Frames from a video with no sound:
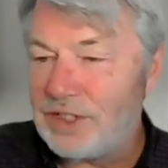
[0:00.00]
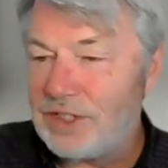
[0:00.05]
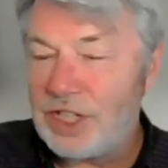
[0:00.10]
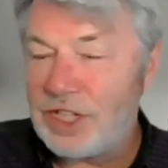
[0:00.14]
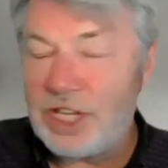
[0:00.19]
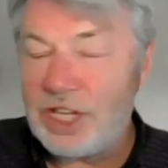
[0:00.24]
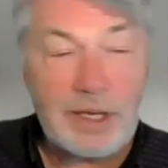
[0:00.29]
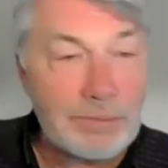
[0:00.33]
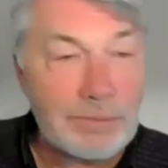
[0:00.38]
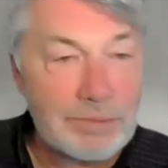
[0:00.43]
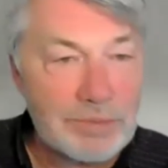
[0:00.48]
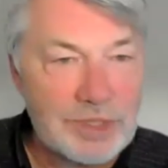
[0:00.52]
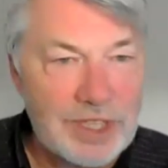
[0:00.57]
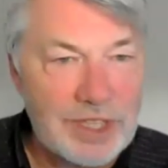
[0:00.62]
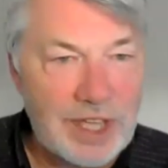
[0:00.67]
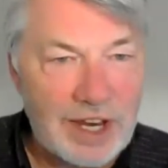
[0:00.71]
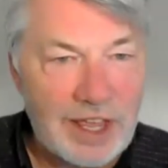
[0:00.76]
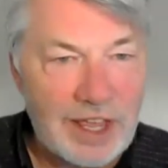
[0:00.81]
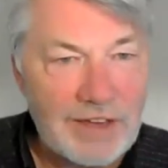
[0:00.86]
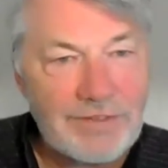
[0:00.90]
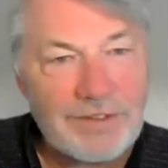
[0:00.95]
teams
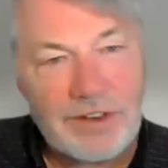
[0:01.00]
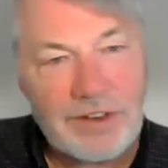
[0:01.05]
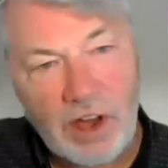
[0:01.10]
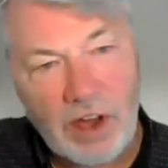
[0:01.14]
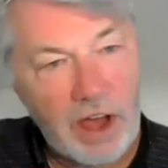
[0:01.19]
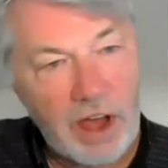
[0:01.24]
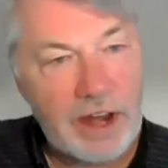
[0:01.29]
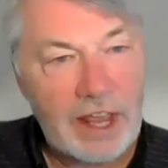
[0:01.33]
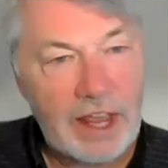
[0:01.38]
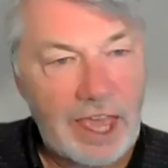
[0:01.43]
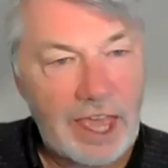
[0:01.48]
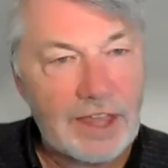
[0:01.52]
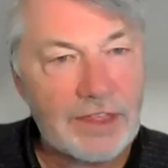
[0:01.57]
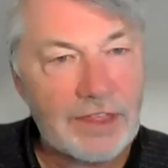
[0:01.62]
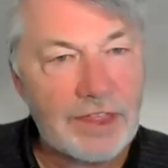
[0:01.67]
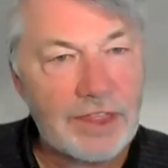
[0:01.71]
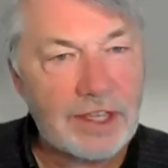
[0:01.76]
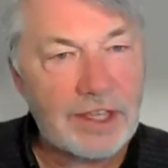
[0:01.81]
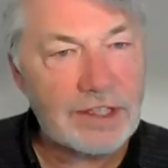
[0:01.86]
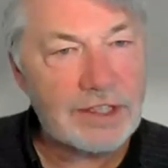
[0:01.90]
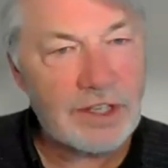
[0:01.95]
that have not
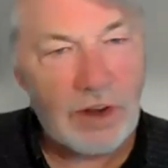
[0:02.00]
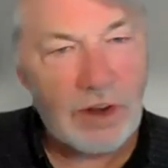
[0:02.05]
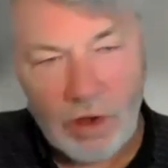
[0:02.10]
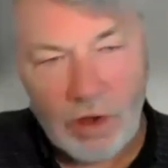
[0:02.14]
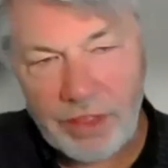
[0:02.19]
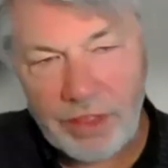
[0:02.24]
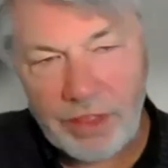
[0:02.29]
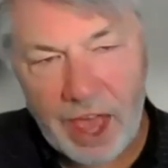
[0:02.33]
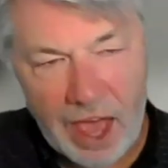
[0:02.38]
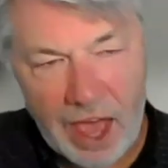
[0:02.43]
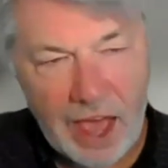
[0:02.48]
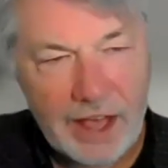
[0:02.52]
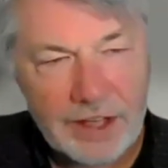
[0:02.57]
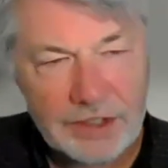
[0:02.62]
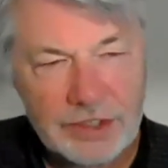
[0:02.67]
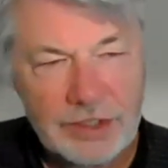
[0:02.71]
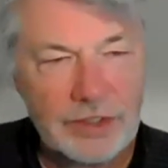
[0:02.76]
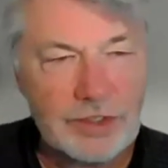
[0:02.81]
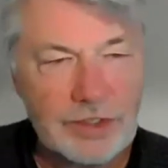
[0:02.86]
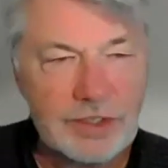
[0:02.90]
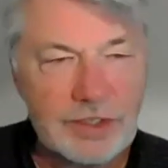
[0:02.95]
had this and all the
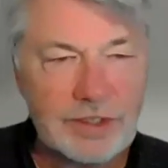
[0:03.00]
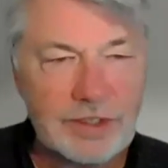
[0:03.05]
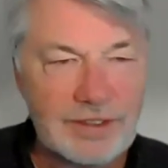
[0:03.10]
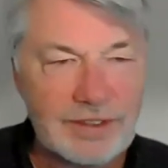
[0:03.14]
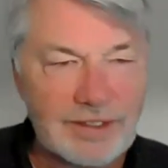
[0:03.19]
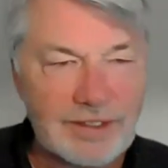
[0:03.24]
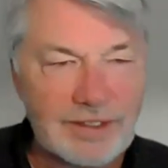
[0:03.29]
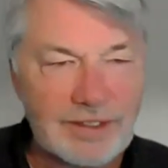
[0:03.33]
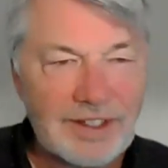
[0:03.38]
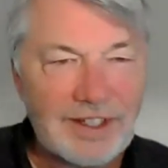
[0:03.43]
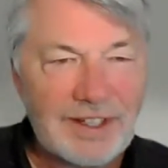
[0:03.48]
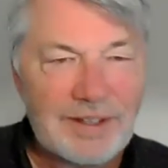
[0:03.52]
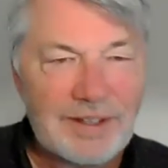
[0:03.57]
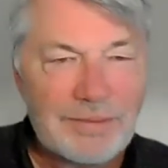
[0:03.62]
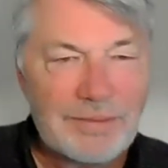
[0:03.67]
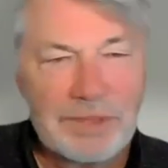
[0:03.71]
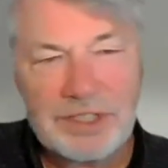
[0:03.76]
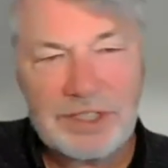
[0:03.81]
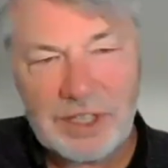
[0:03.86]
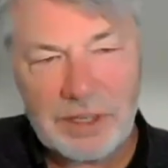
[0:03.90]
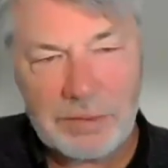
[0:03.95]
hassles and
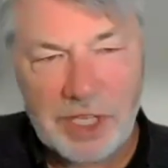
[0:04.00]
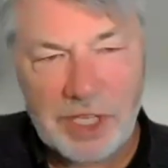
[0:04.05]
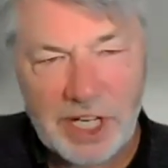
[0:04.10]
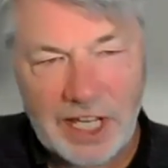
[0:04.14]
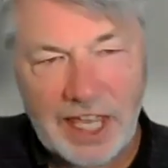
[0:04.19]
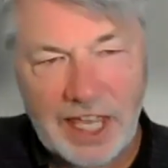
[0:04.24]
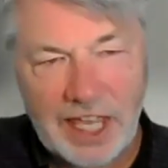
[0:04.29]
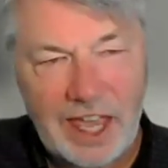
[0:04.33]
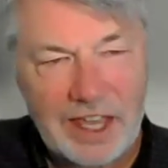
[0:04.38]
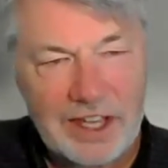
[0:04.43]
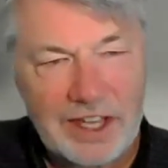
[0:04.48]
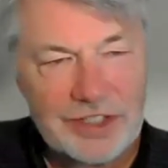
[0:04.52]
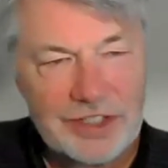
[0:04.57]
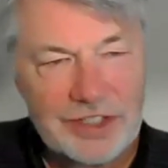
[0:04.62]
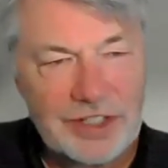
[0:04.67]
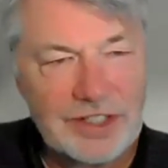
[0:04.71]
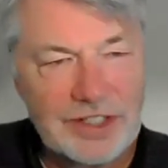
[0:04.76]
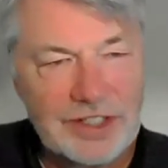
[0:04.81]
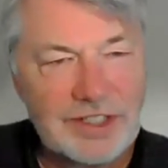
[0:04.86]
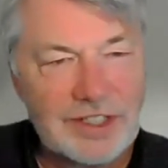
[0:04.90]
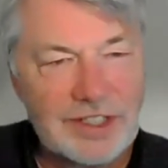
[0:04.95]

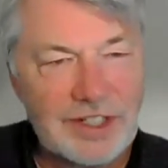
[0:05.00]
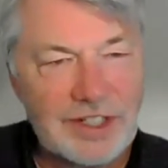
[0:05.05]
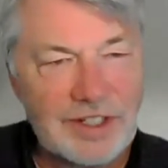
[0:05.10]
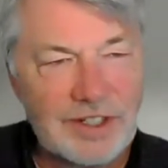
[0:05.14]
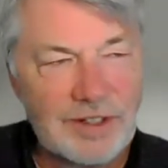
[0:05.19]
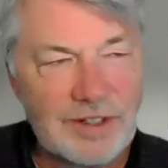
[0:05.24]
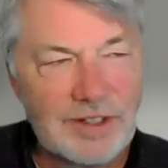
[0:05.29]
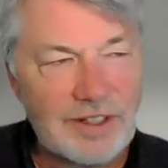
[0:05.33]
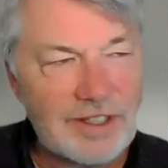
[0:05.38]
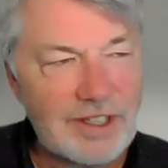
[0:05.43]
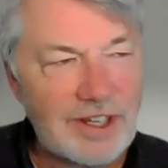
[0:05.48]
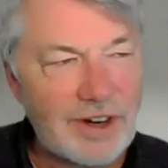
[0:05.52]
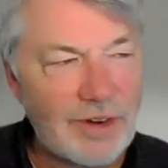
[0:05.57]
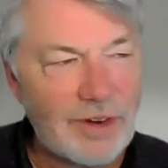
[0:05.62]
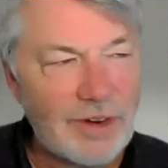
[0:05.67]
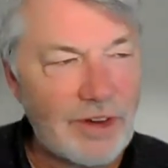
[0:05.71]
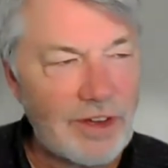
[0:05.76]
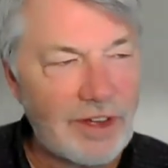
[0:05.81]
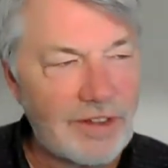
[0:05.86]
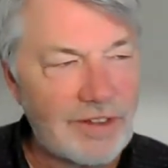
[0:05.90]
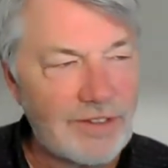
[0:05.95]
miscommunications and you
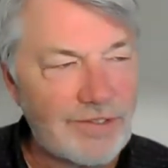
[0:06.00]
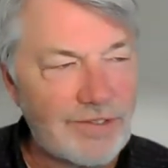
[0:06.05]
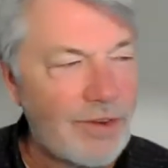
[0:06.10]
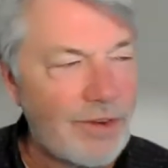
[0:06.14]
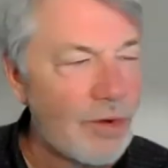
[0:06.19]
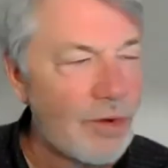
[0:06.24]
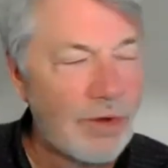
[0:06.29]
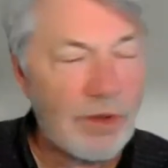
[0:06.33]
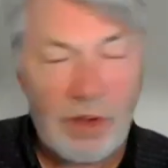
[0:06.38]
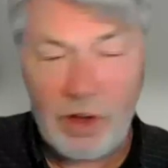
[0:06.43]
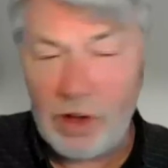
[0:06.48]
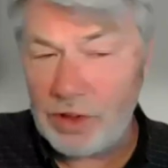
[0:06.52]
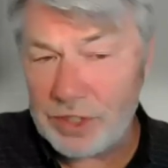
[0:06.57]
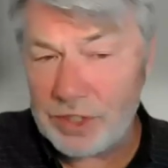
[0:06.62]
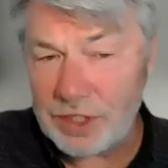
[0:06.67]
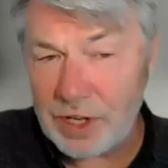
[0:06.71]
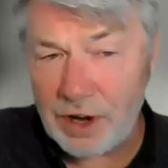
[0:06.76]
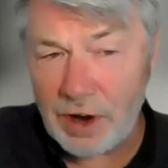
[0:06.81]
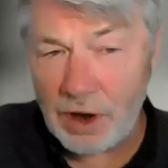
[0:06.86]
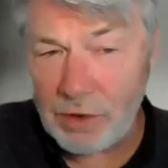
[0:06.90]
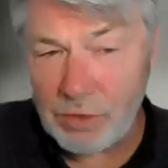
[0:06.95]
know phone
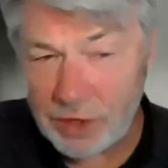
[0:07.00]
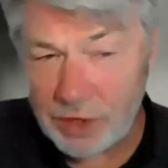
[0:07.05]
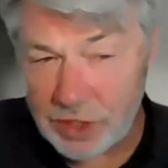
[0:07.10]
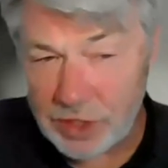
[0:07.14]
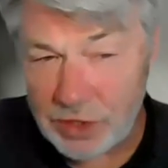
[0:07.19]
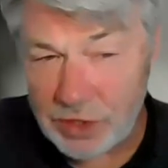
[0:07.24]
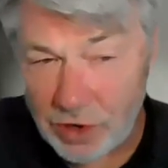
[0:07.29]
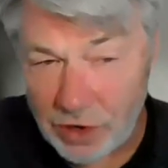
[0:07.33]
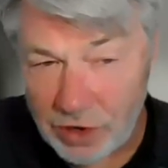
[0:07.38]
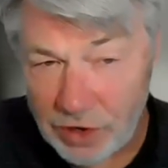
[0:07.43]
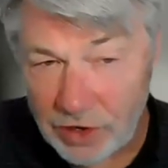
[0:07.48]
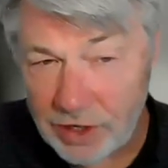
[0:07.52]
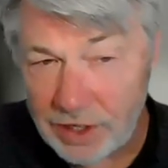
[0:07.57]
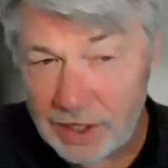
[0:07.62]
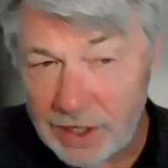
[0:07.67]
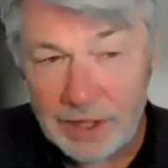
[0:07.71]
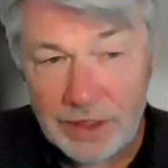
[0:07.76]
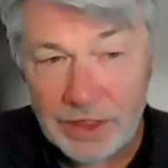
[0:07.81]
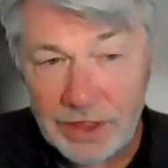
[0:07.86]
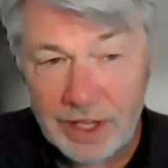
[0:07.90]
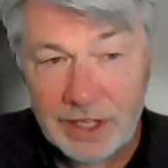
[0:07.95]
calls that aren't
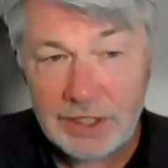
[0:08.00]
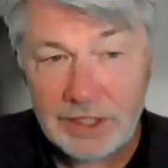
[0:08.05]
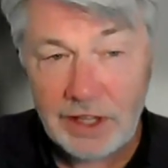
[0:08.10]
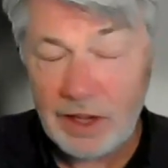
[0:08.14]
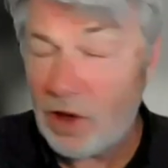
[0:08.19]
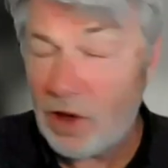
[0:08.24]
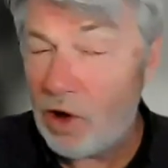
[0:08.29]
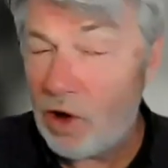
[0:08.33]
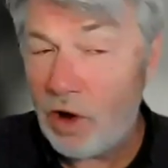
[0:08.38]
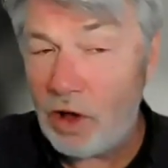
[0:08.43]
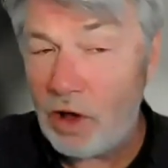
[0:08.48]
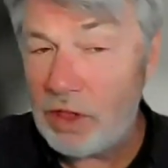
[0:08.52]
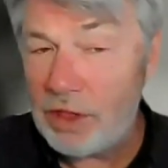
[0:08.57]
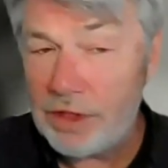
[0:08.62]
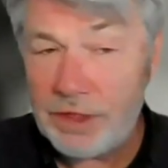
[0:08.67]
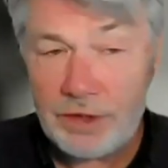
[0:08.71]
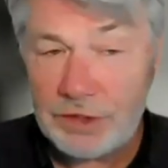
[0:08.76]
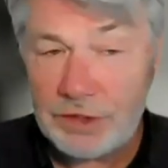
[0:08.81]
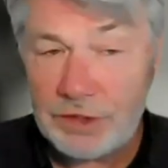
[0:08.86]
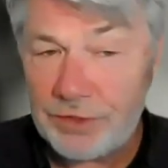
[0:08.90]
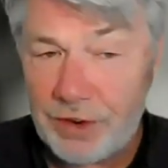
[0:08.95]
returned and things like all
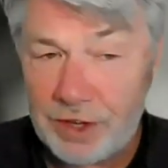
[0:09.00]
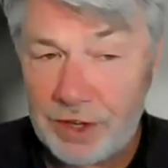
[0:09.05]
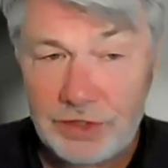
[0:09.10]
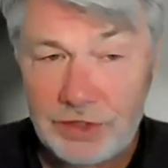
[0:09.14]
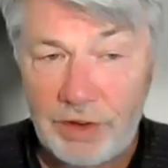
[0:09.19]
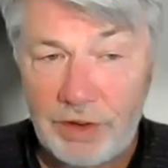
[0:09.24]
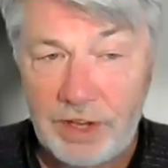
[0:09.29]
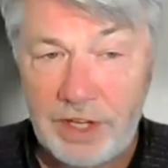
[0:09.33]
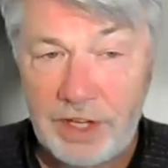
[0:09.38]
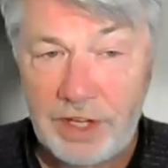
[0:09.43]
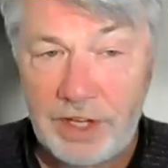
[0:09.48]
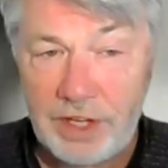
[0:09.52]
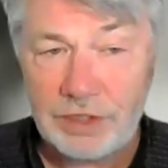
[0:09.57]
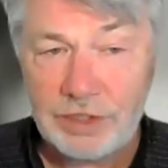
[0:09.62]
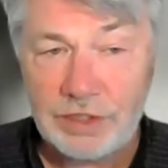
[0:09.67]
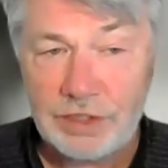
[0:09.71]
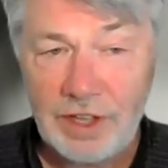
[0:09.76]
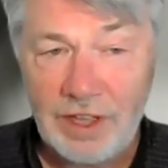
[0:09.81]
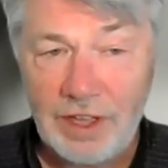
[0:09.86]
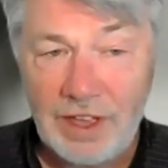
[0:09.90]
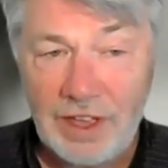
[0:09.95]
of those
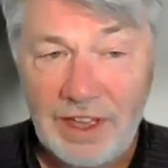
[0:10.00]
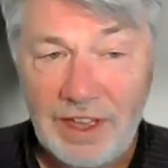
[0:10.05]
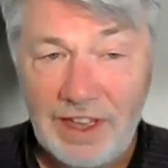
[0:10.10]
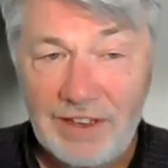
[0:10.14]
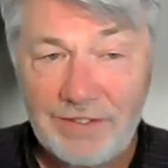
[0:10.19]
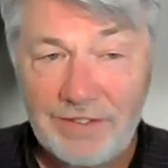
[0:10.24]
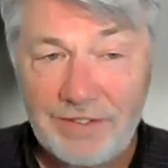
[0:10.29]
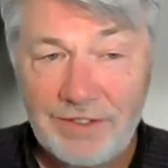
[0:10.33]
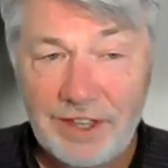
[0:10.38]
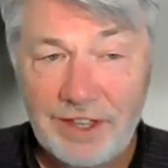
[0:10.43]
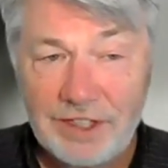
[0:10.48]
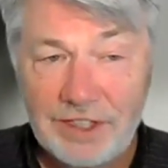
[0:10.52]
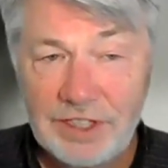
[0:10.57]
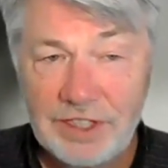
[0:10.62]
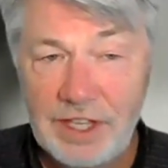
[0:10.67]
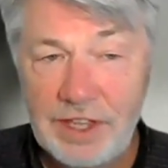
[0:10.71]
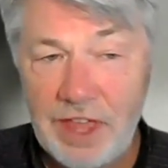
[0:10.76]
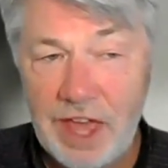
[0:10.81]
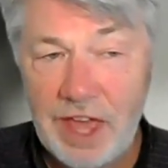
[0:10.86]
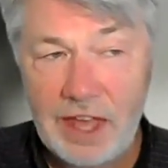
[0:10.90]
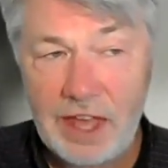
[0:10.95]
frustrations if they
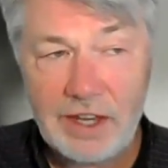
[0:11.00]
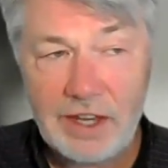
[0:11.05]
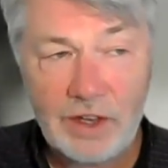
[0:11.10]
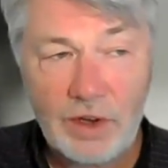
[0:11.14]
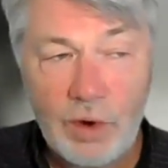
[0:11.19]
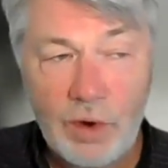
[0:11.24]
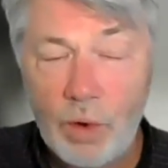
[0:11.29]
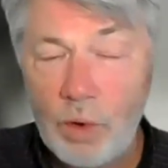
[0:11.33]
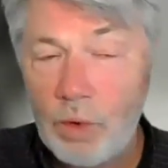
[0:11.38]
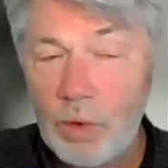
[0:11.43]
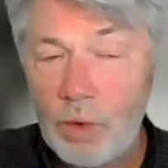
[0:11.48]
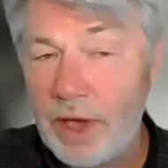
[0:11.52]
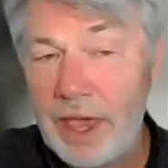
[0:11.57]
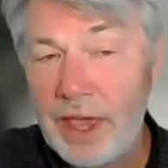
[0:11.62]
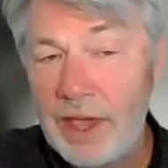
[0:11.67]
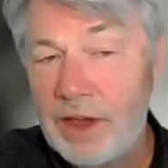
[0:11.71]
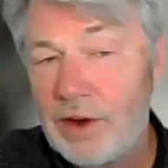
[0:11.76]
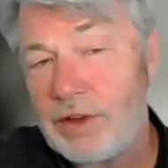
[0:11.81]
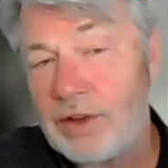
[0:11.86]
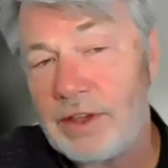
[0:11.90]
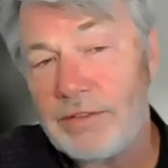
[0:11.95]
see that go
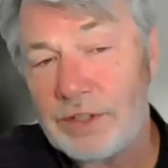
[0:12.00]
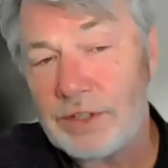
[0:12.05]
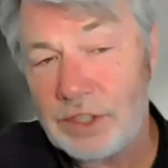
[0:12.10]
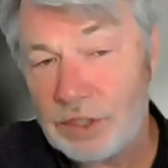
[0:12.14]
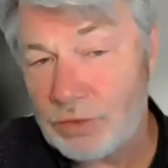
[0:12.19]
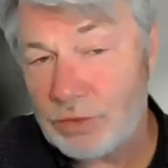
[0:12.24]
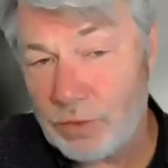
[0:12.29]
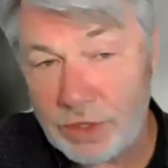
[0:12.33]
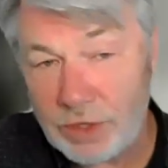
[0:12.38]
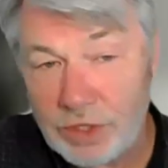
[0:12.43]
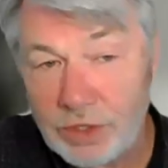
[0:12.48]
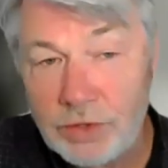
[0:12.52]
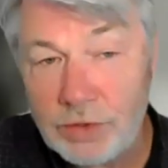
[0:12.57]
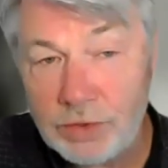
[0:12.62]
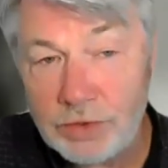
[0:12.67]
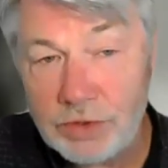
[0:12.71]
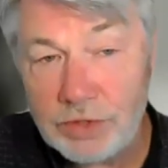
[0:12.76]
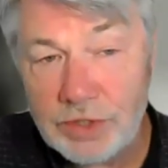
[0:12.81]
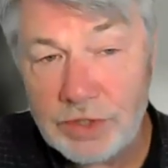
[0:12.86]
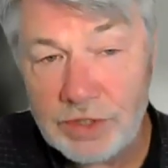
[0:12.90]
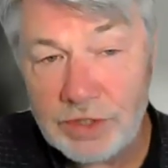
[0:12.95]
away or even just
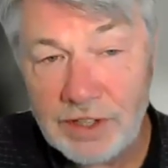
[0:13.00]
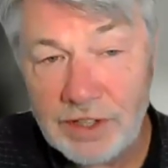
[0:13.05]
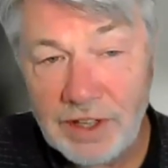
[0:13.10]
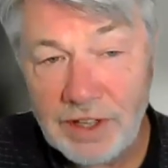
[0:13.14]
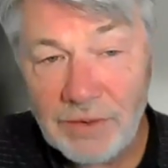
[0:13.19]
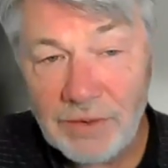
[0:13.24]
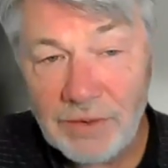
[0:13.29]
reduced